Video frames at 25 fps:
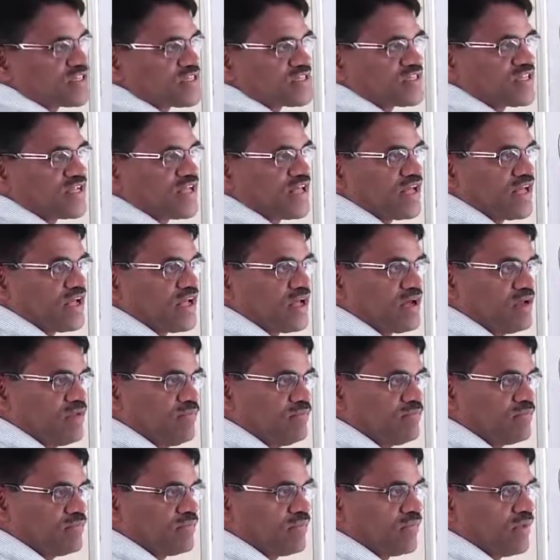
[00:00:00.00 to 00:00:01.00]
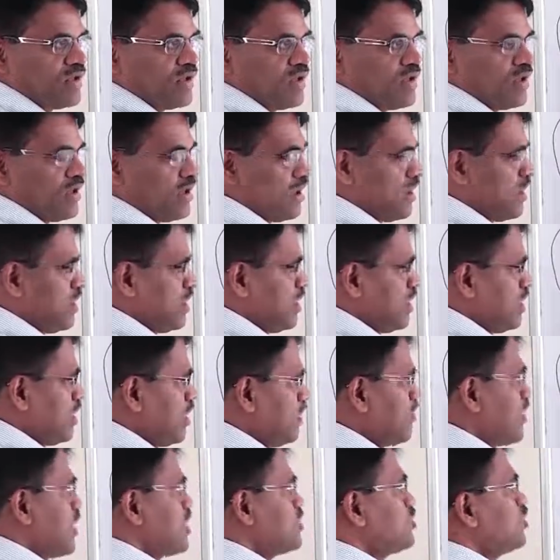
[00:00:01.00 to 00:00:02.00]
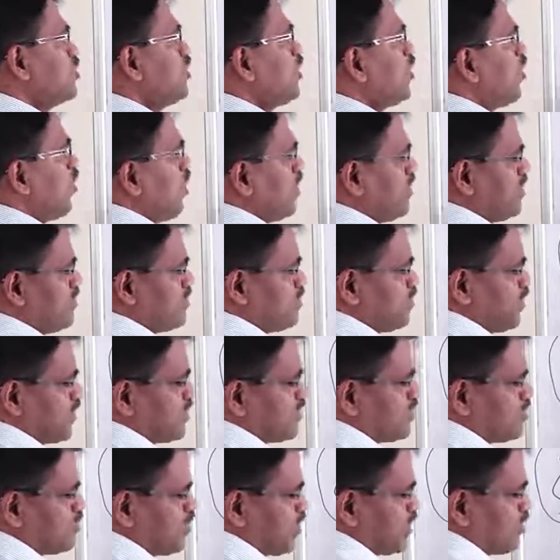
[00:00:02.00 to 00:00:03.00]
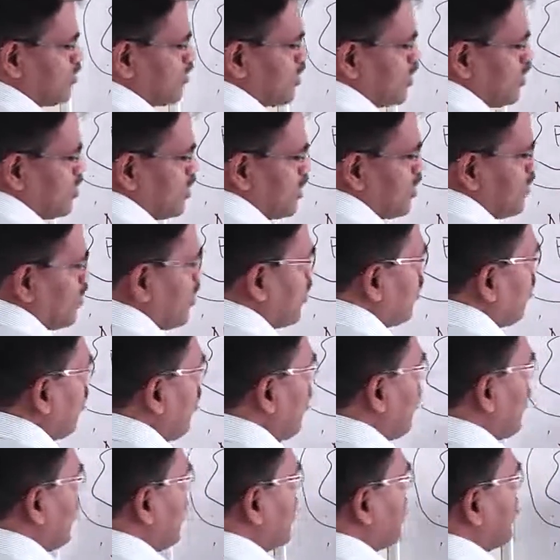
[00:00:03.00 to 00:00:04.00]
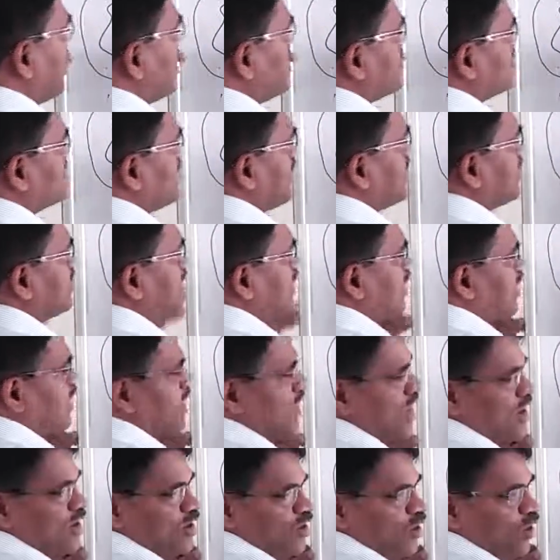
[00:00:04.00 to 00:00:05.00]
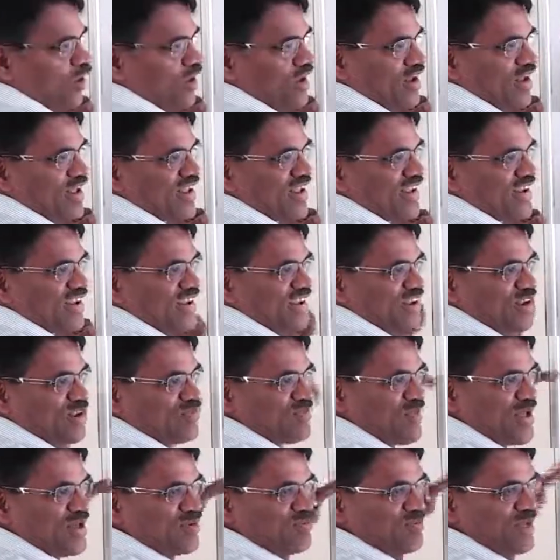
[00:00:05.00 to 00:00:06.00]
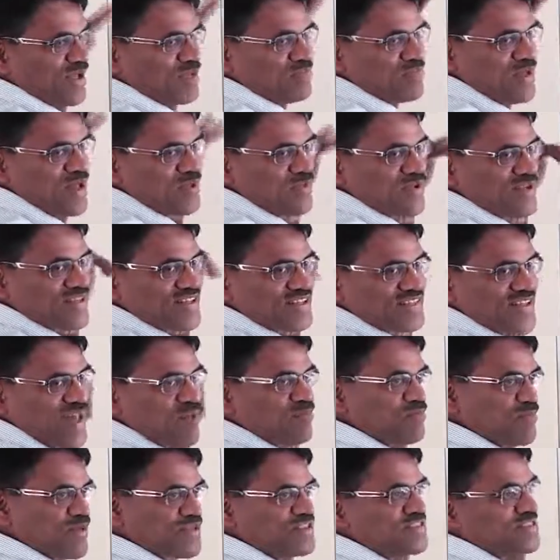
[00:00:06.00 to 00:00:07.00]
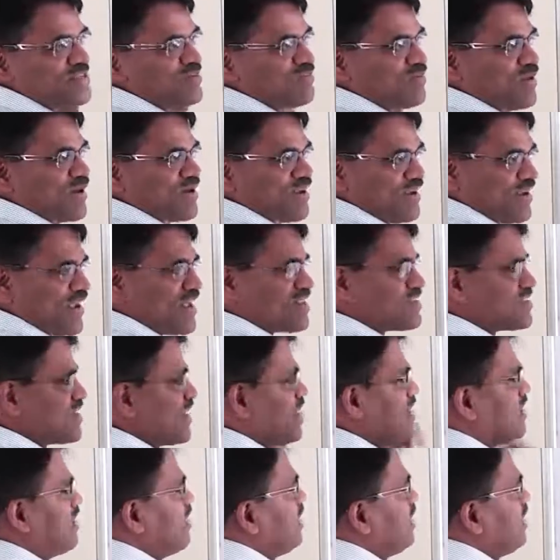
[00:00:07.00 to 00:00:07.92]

are sitting here. I mean, I shouldn't draw these pictures because we don't even know whether there is anything here at all. It may be the same picture, but let's say